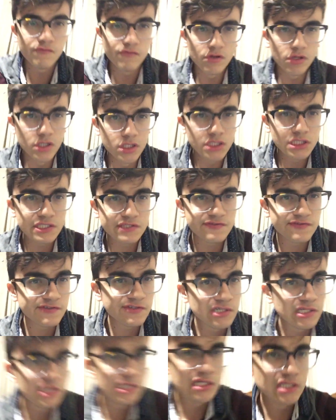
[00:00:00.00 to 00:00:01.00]
full of,
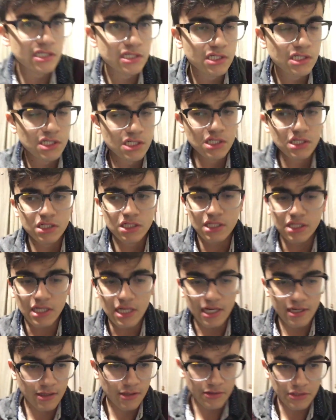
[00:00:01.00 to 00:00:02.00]

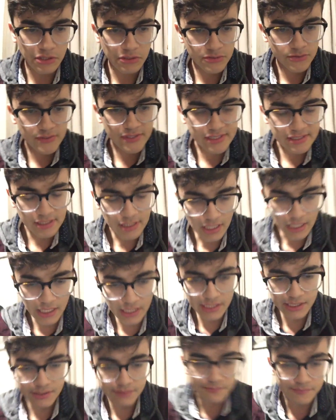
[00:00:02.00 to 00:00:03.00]
I don't know,
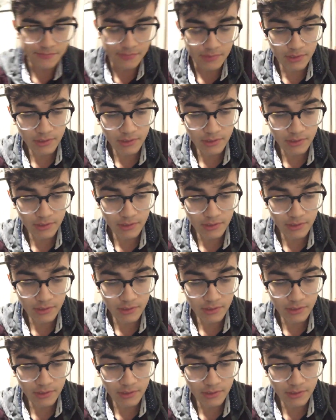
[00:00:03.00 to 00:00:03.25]
um,